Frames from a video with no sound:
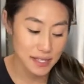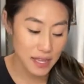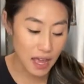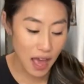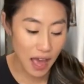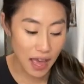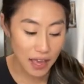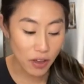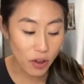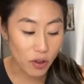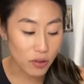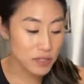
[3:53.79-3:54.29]

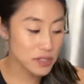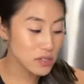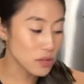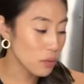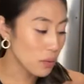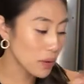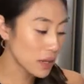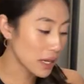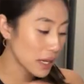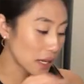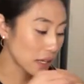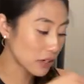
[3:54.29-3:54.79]
I also
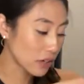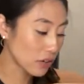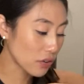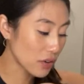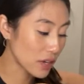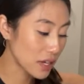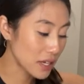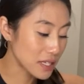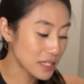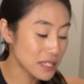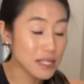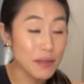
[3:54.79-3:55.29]
want to
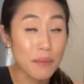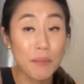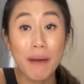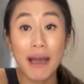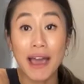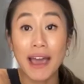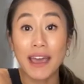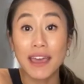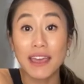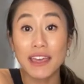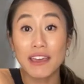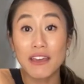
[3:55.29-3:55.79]
increase
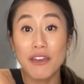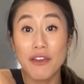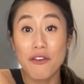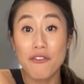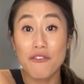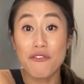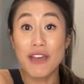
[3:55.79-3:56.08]
my